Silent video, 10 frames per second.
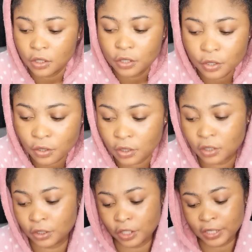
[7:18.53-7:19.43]

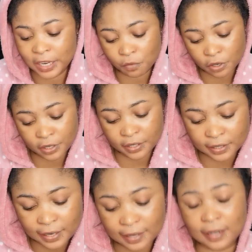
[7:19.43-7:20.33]
So the other one
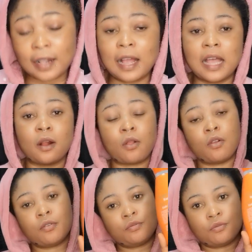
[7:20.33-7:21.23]
is
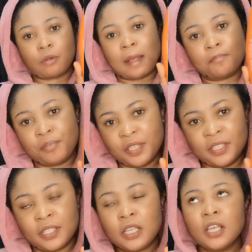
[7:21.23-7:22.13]
Carlo
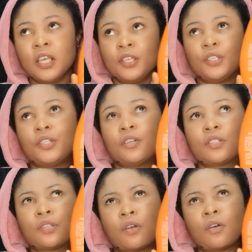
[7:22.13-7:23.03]
Rapid. You know,
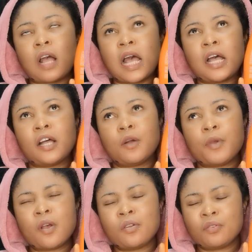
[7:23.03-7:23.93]
so
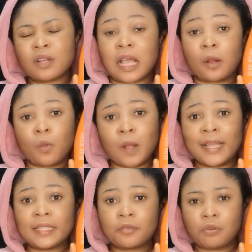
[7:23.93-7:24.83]
we all know Carlo
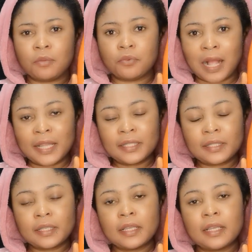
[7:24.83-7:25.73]
White cream, right?
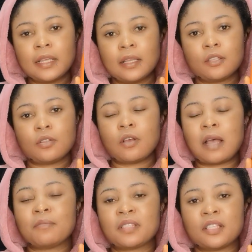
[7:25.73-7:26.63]
So
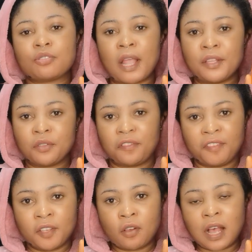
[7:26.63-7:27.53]
I'm still trying to
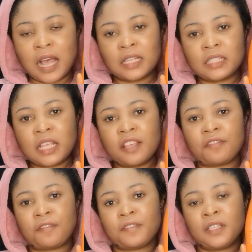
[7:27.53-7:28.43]
figure out
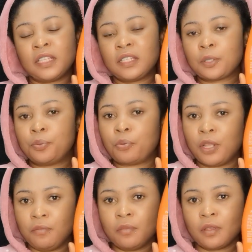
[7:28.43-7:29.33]
if this
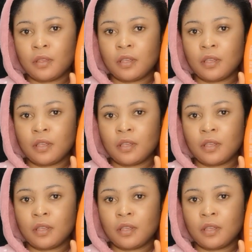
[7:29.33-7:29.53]
cream